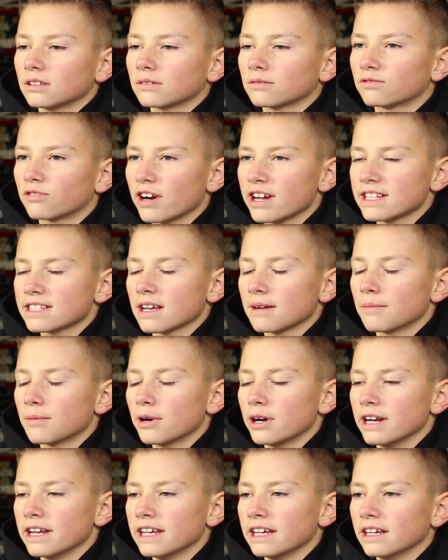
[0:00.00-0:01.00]
race at
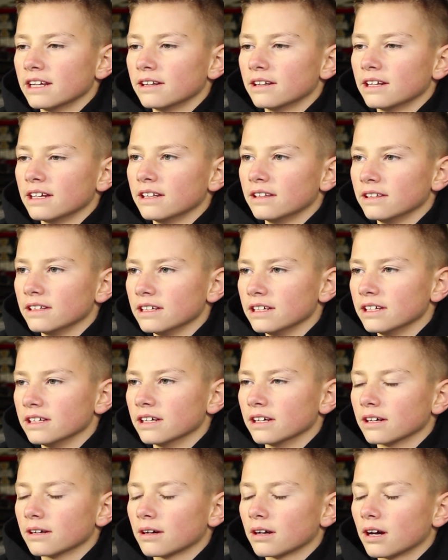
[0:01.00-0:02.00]
Meridian in
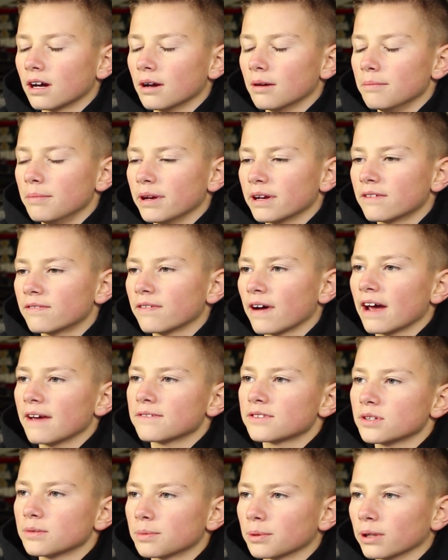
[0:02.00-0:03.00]
the Big 5
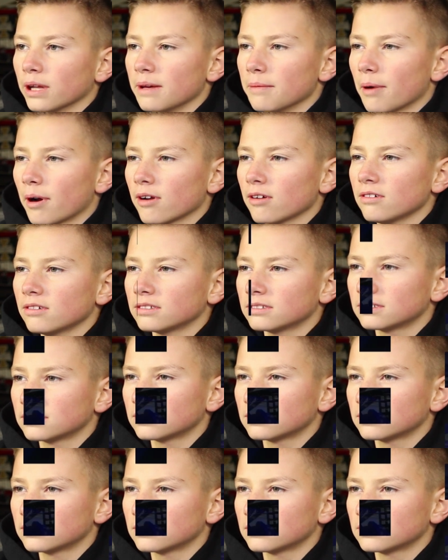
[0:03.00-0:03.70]
Super Late Model.